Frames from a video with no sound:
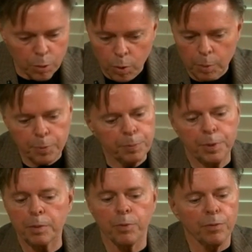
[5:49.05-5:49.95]
corporate
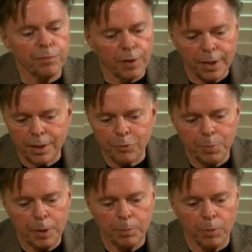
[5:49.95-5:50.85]
people, finance
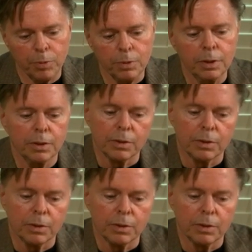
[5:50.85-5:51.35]
people,